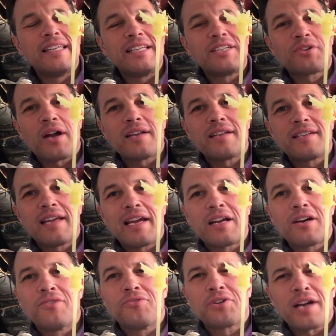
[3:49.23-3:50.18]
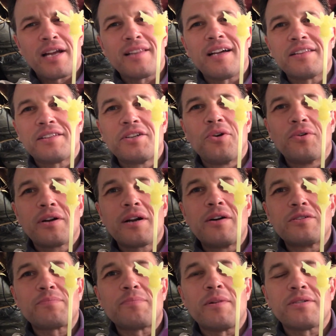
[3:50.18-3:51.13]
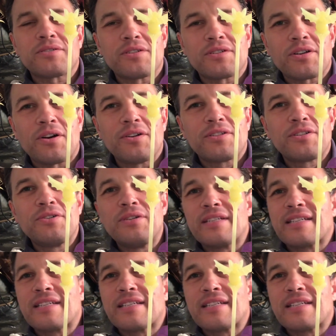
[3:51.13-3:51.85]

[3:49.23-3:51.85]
and he tried to take over, kind of like the old Ghostbusters cartoon.